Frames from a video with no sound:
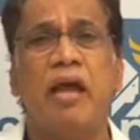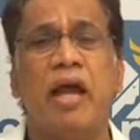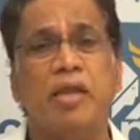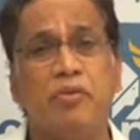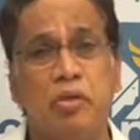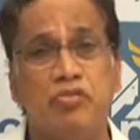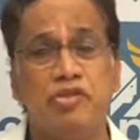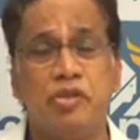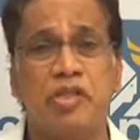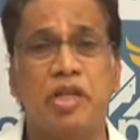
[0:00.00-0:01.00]
and we do
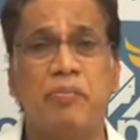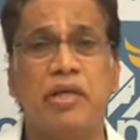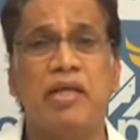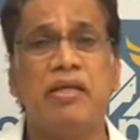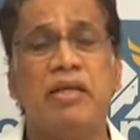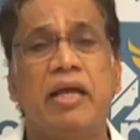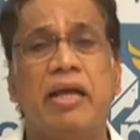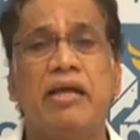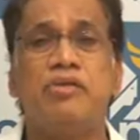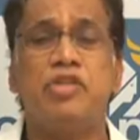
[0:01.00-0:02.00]
physiotherapy,
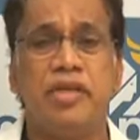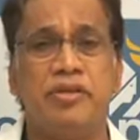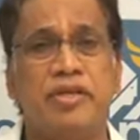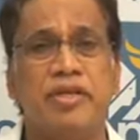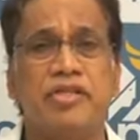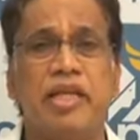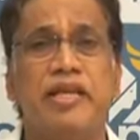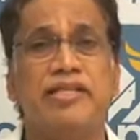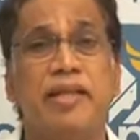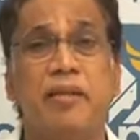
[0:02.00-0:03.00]
change the dressing
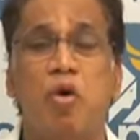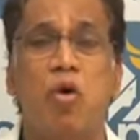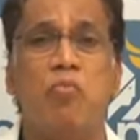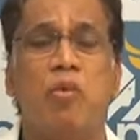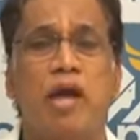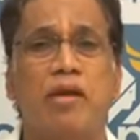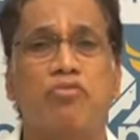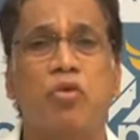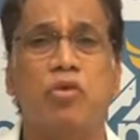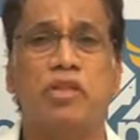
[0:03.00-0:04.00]
and send them home on a
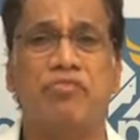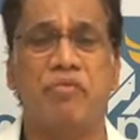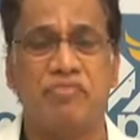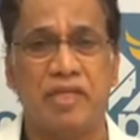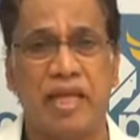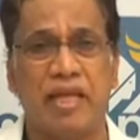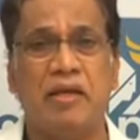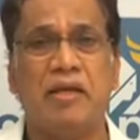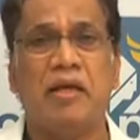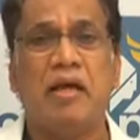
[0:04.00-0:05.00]
fourth or fifth
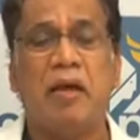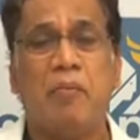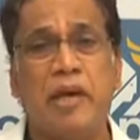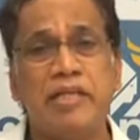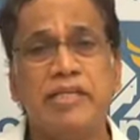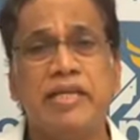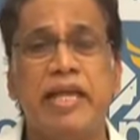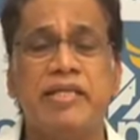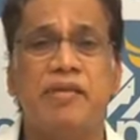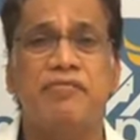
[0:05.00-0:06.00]
day. But in
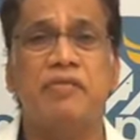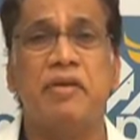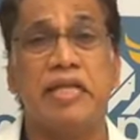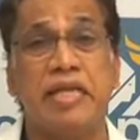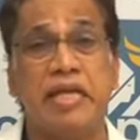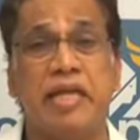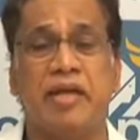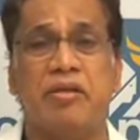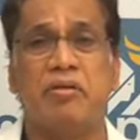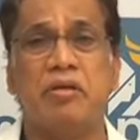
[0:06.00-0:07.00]
case of
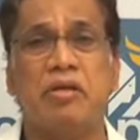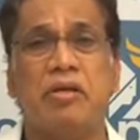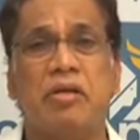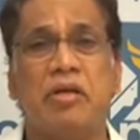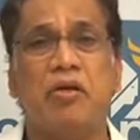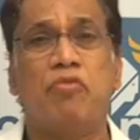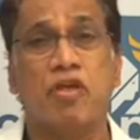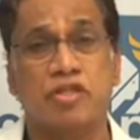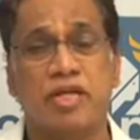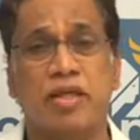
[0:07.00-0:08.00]
daycare,
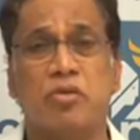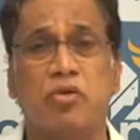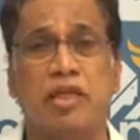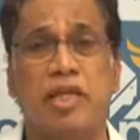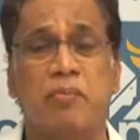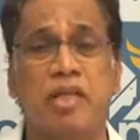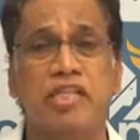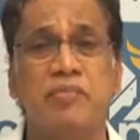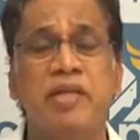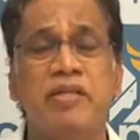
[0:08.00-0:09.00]
fast track total knee
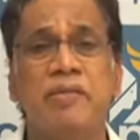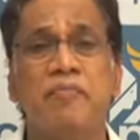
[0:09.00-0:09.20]
replacement,